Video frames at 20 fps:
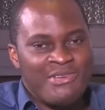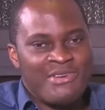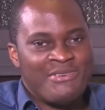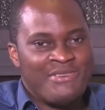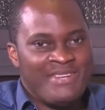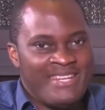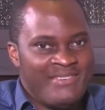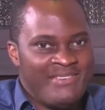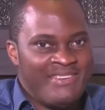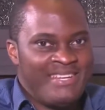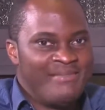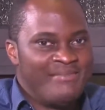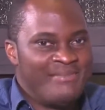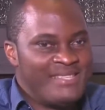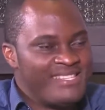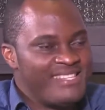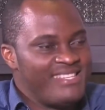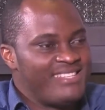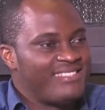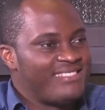you're really, really
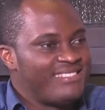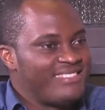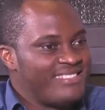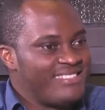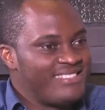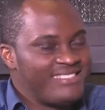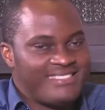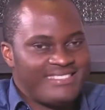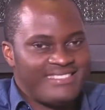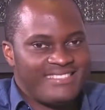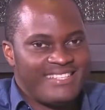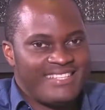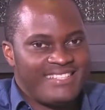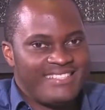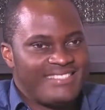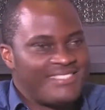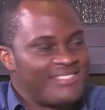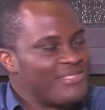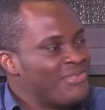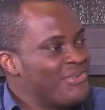busy.
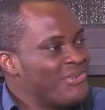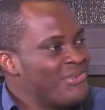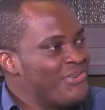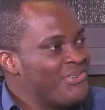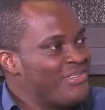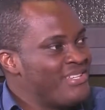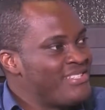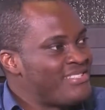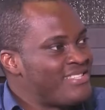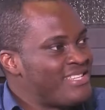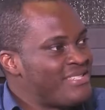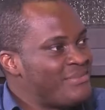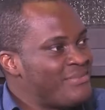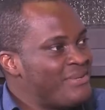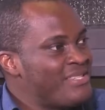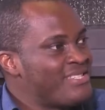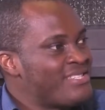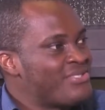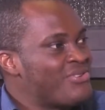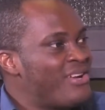And so it's such a
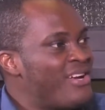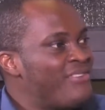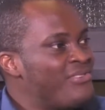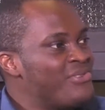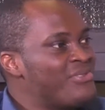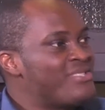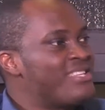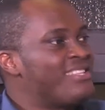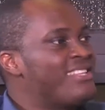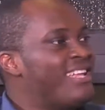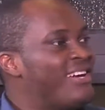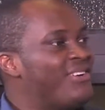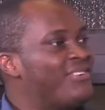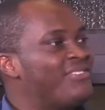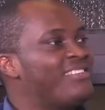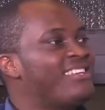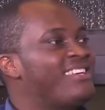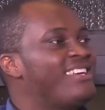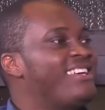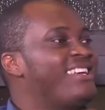pleasure to have you sit
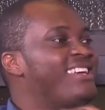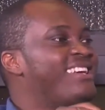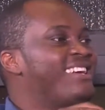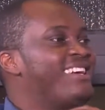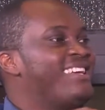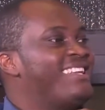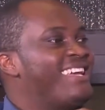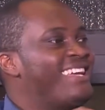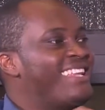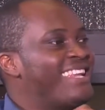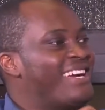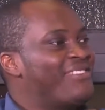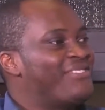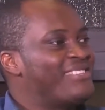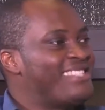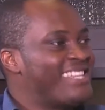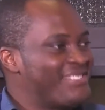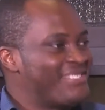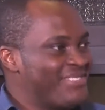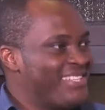down and have a
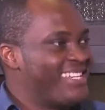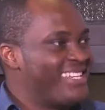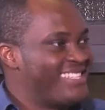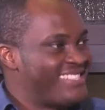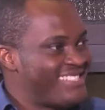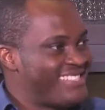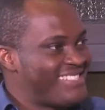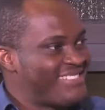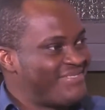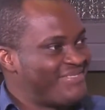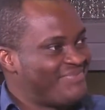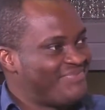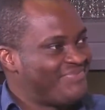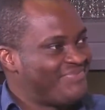chat with us.